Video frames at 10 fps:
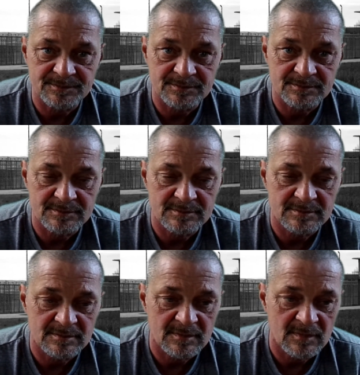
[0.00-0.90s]

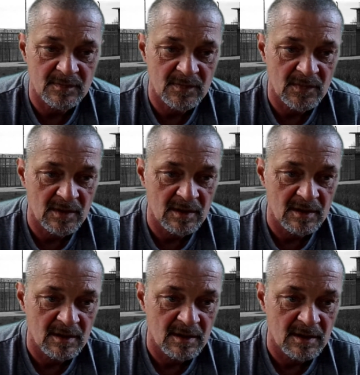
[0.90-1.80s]

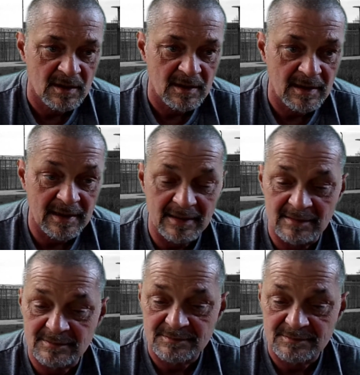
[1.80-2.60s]
(no one is talking)